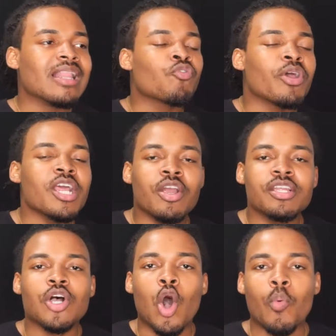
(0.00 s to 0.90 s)
credit
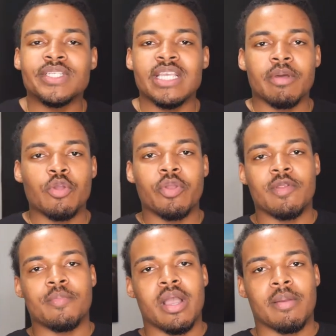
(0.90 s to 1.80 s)
cards always take money away from
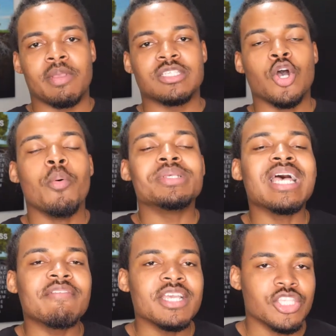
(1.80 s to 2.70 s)
your pocket because they always
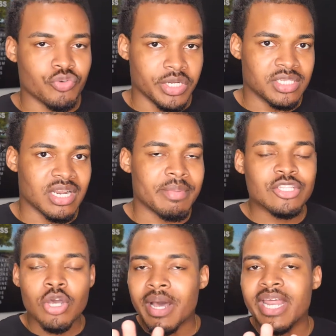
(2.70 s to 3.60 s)
have interest. And I'm not
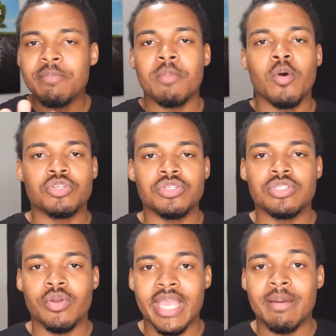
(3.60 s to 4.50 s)
talking about any promotions,
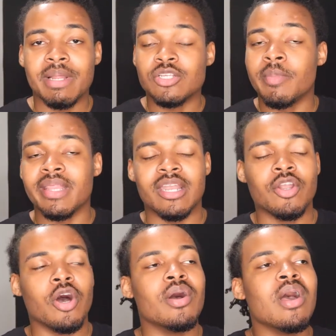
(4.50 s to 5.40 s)
okay? I'm not talking about that at
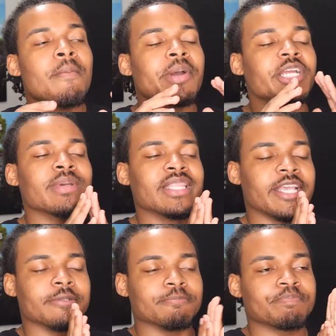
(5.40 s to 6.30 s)
all. But here's my
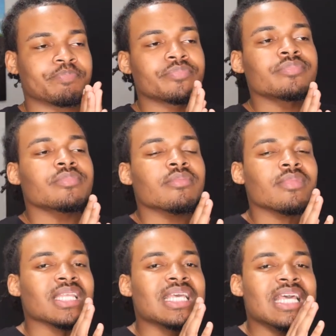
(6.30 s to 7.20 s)
thing.
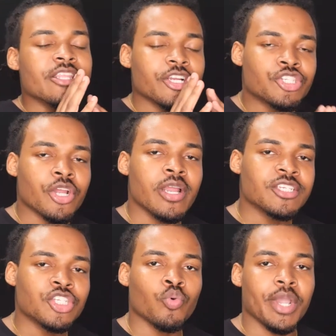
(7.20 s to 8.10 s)
There's certain
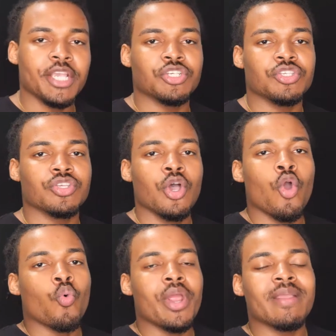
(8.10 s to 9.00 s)
situations
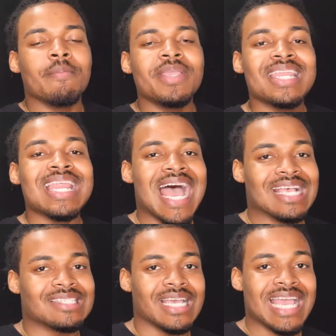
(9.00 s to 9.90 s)
where it can be an
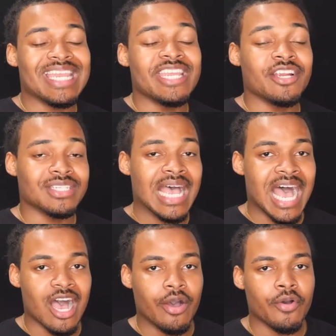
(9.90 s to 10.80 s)
asset and here's
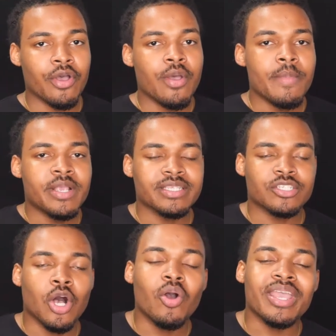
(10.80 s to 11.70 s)
how because it's
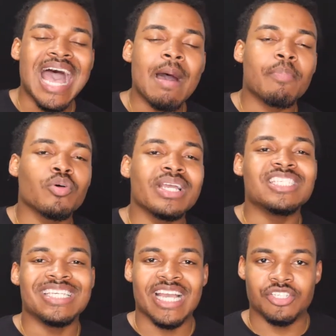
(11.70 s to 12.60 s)
called capital
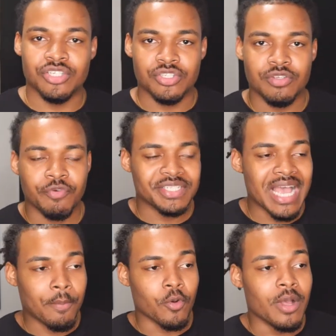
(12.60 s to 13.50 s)
injection. So, for
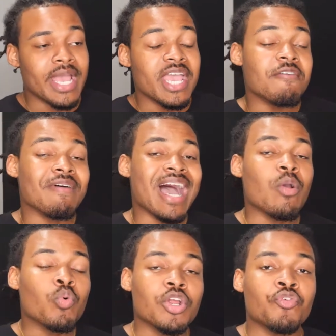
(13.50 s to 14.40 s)
example, if I
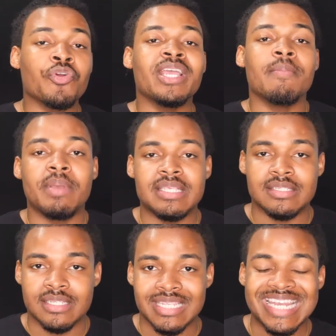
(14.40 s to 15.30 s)
want to create a
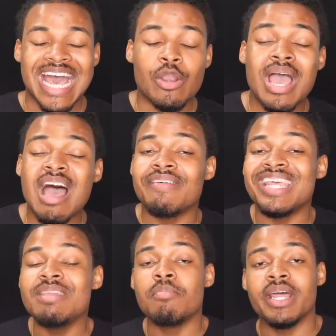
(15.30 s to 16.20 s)
business and I don't have
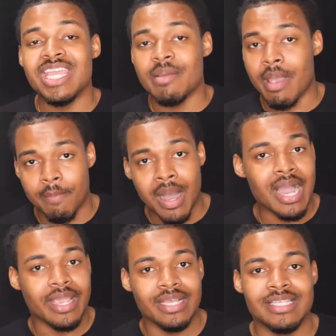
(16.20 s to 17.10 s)
any money in my
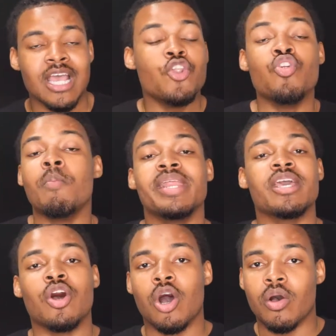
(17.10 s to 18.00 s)
pocket, no money
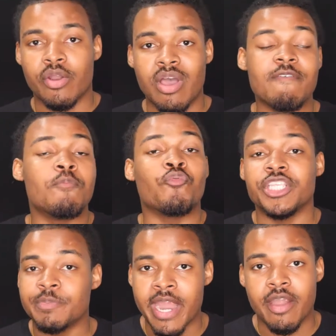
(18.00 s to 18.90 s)
at all, I don't have
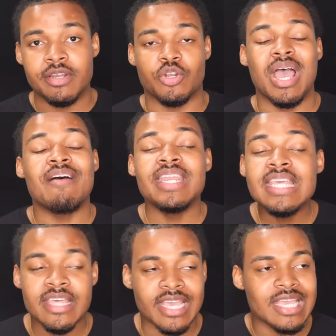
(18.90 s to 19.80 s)
rich parents, I don't have
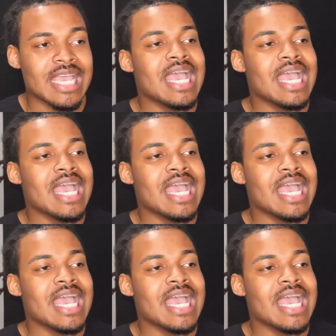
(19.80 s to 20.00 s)
anything,